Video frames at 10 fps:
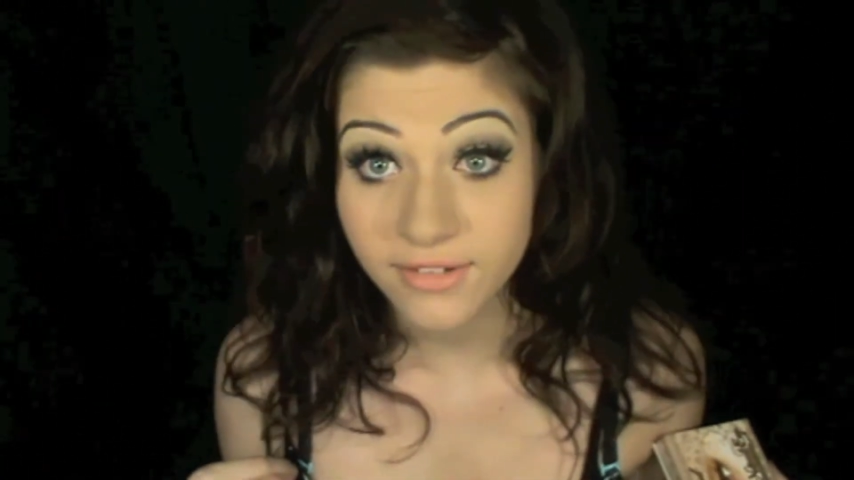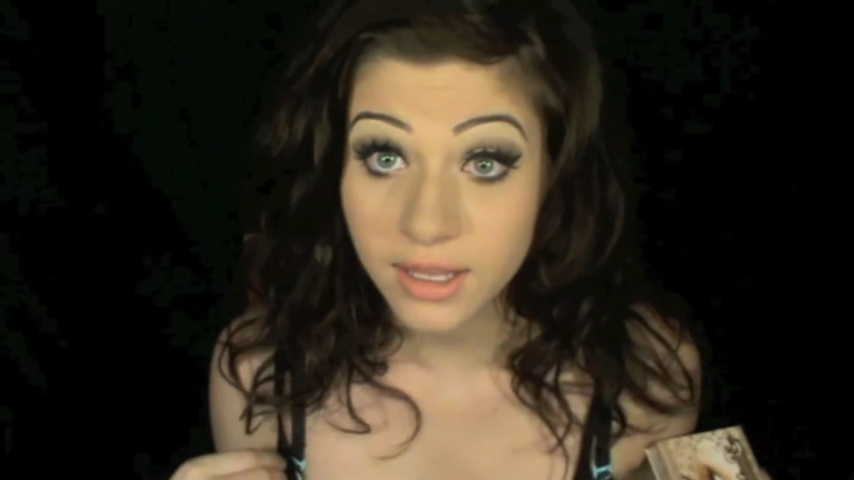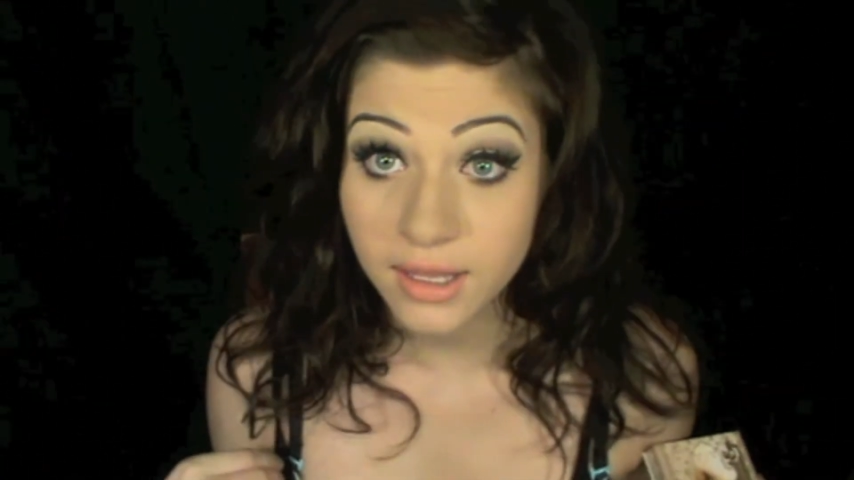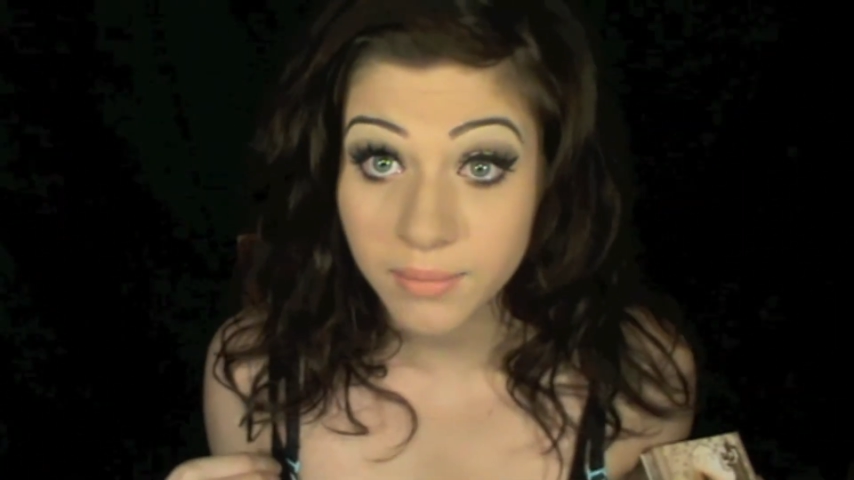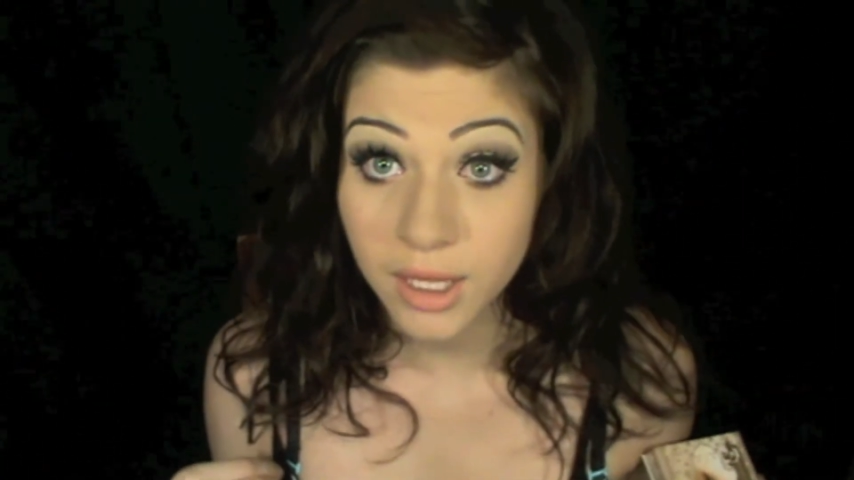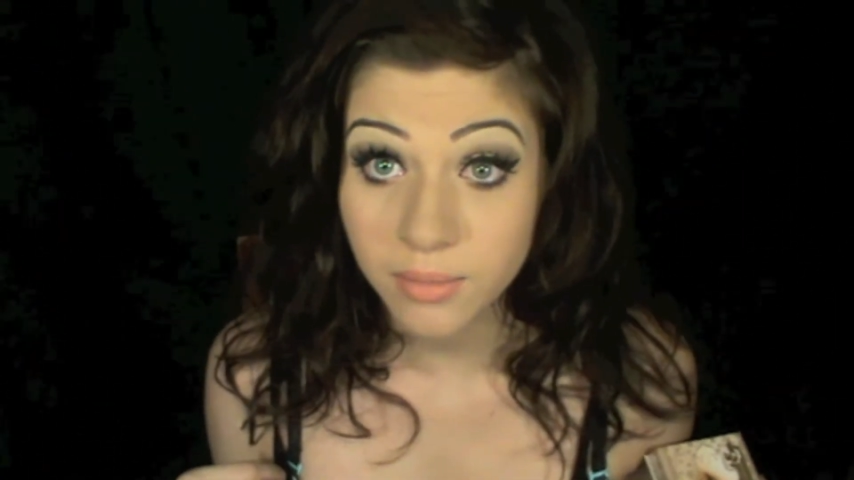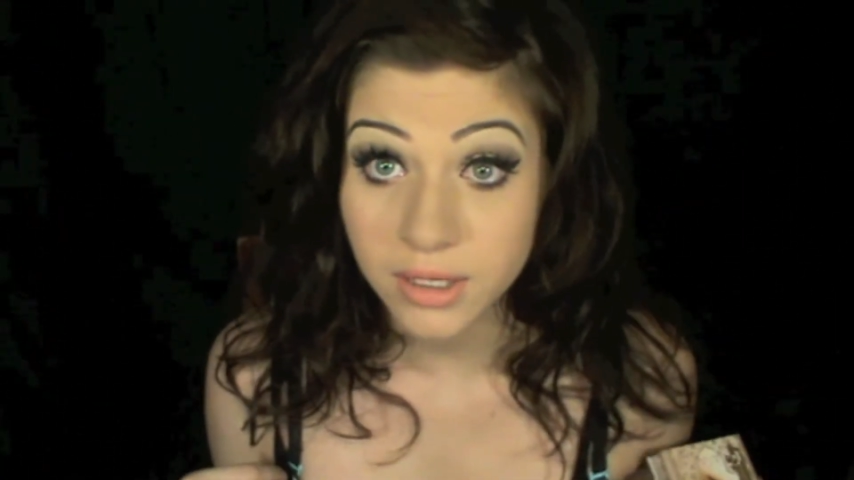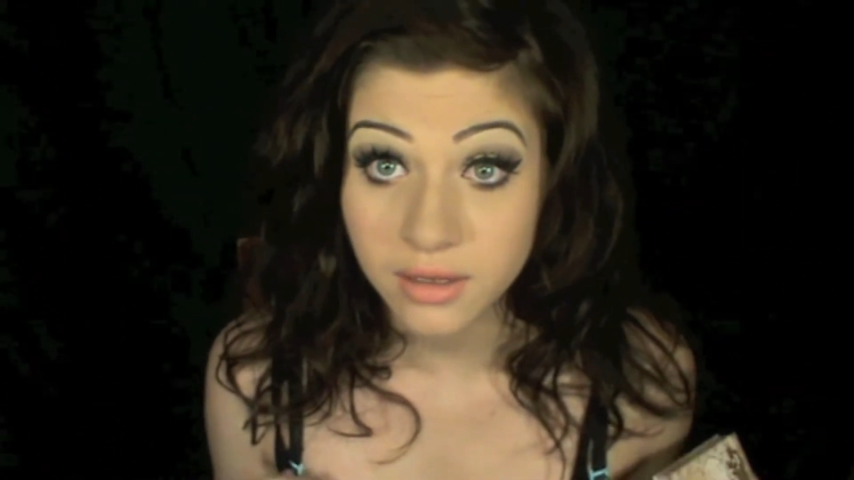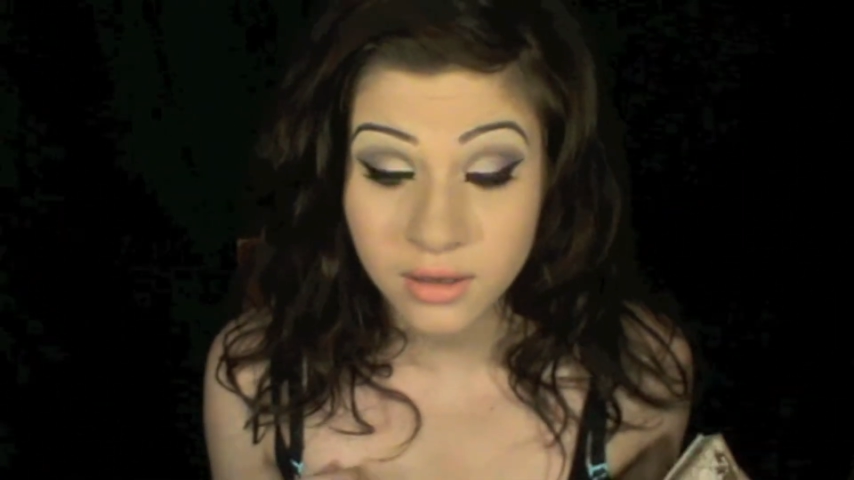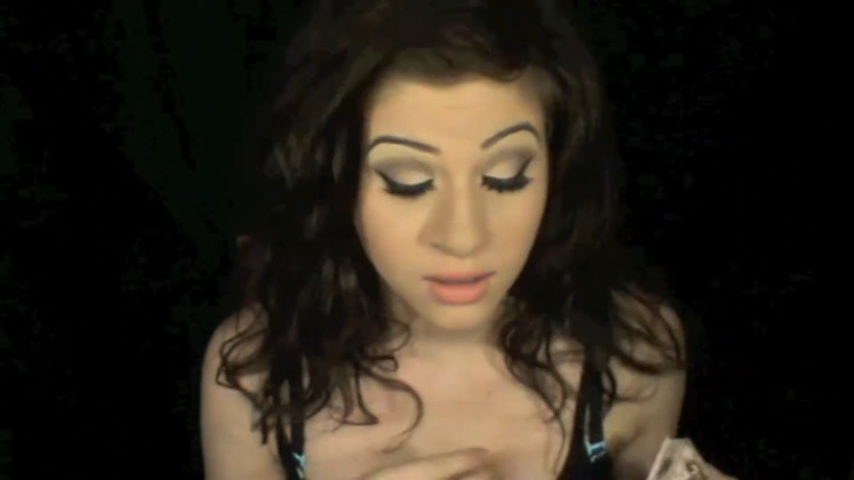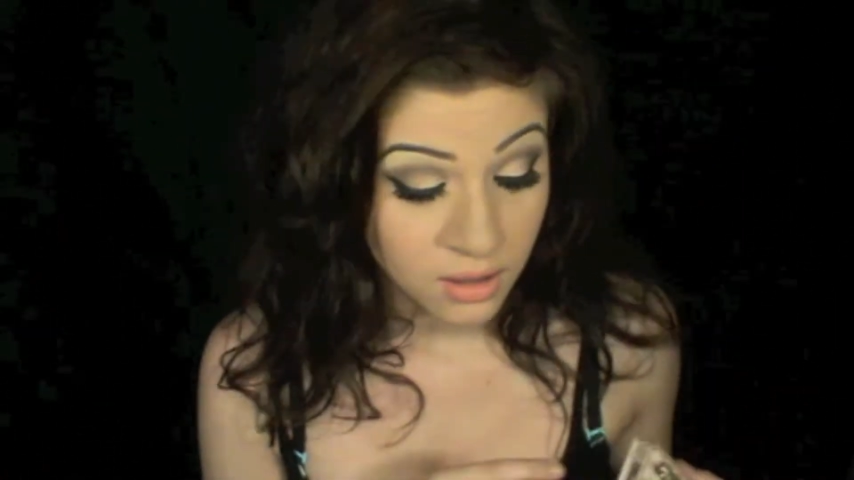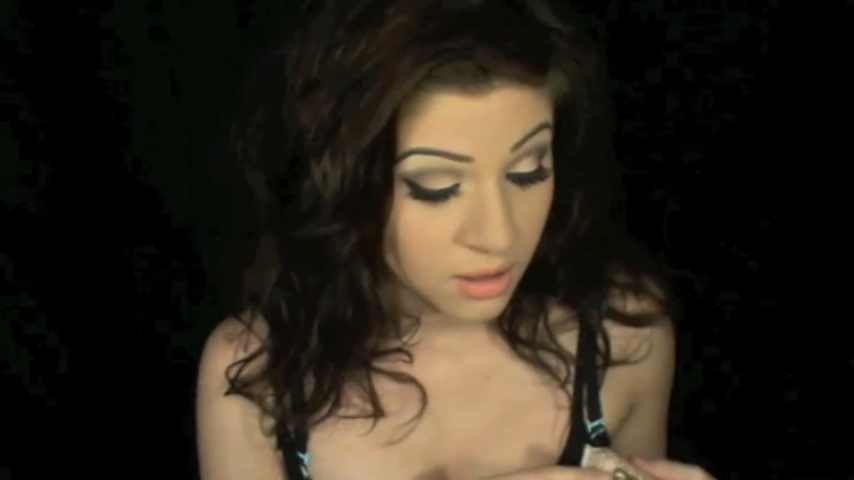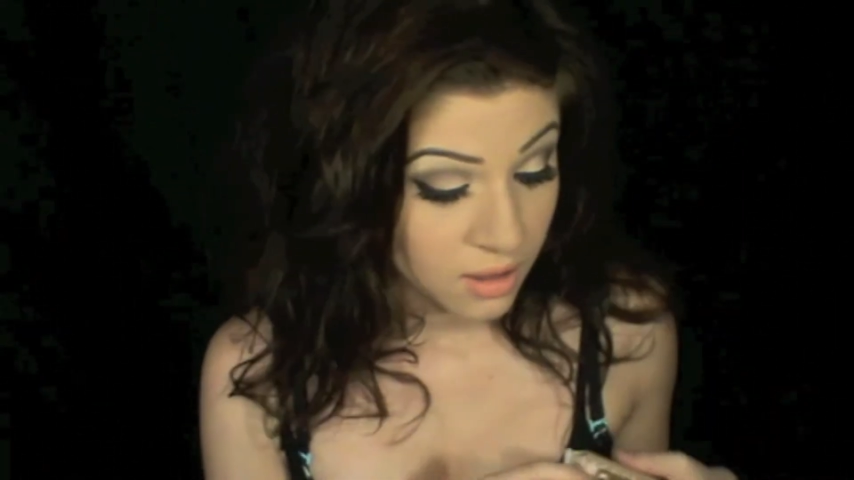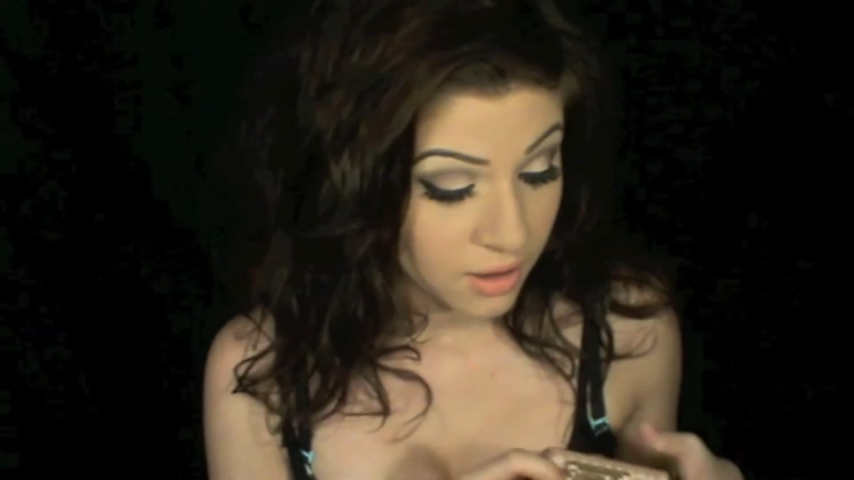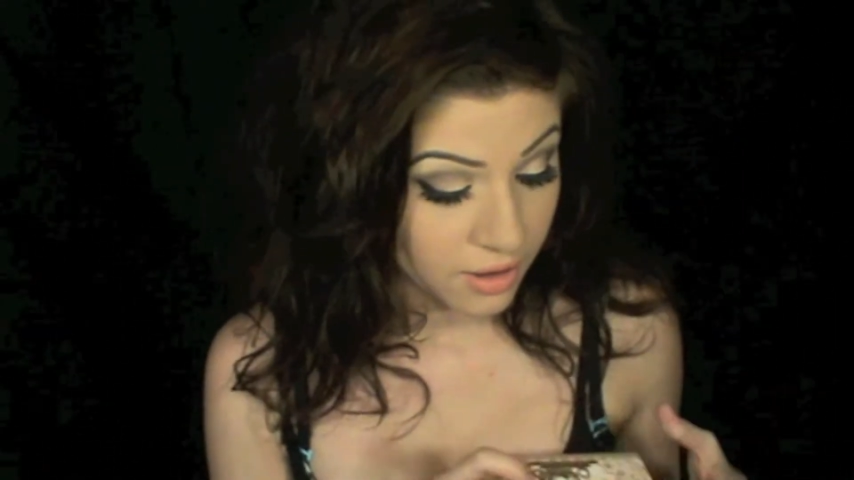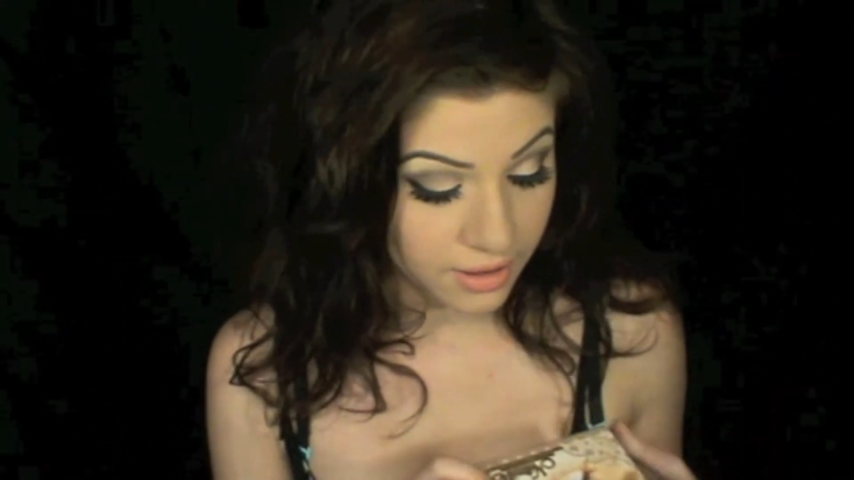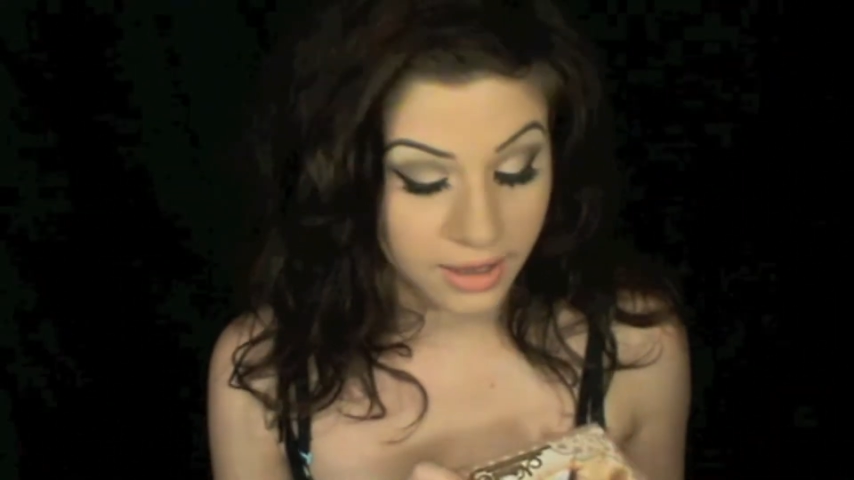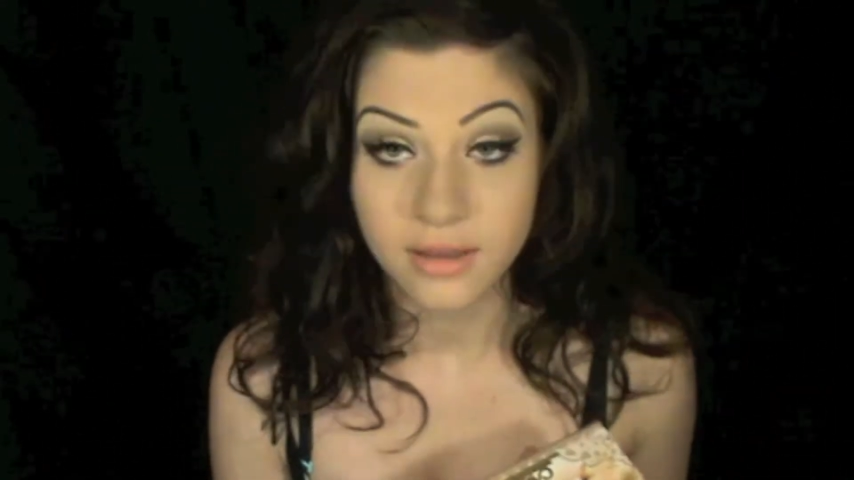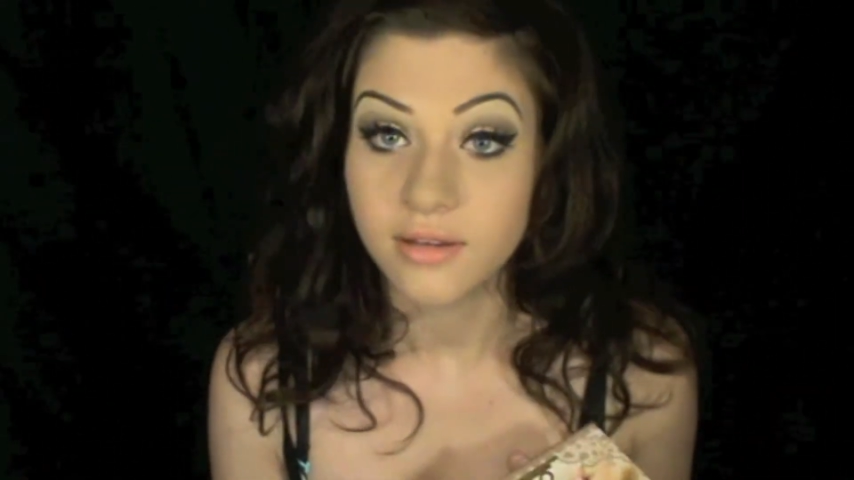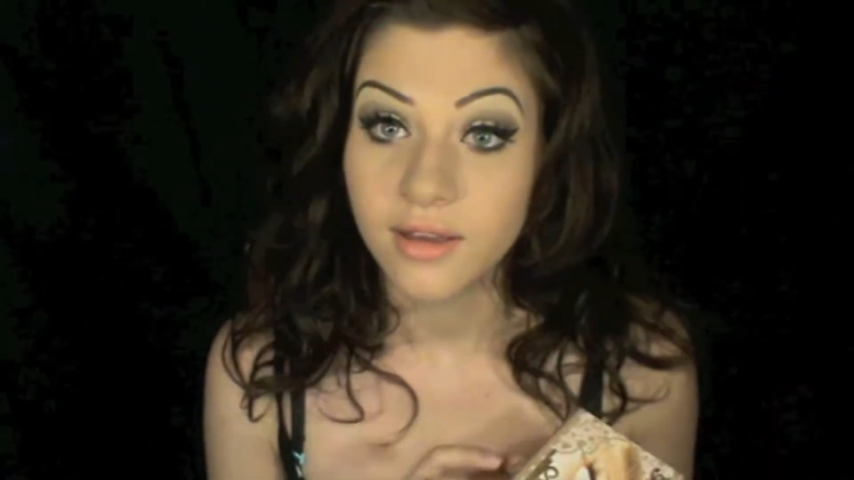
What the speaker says: fucking Melbourne. Okay.